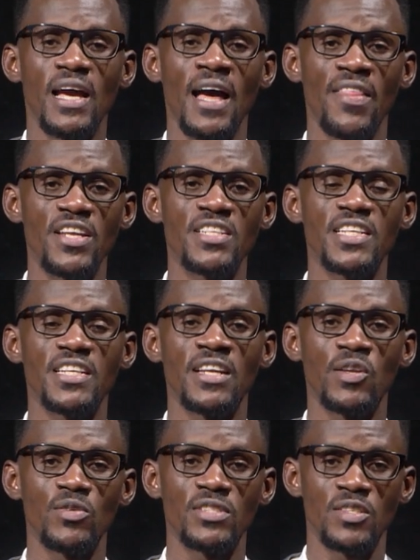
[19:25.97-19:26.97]
Are they taking
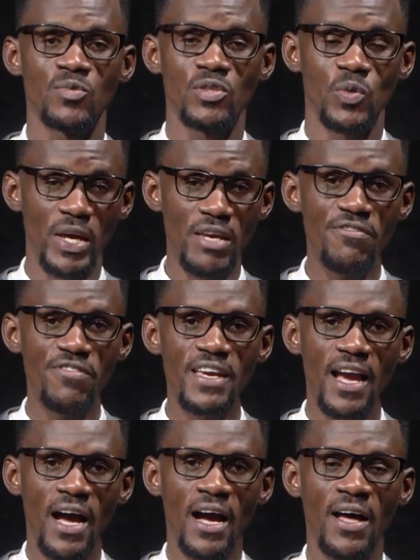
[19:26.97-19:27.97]
loans as well? So if
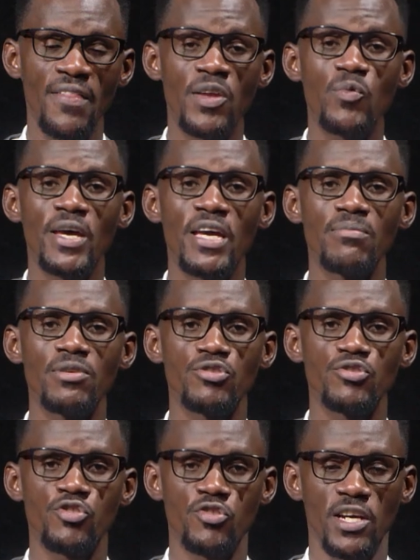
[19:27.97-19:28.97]
they are, then we're able
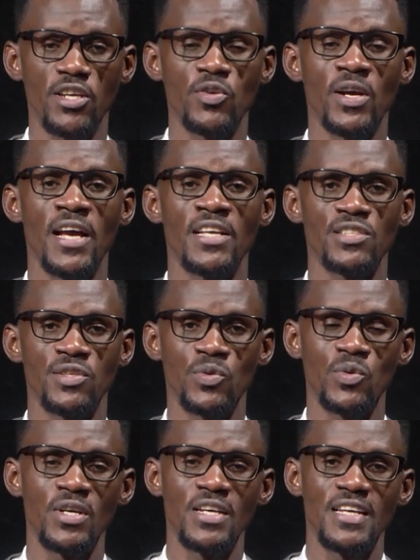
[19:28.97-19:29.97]
to track you guys
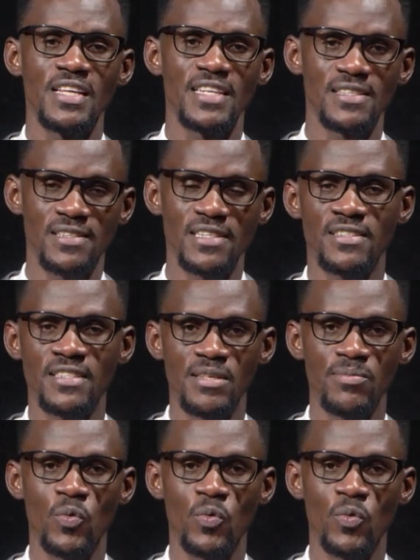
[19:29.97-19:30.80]
through the system.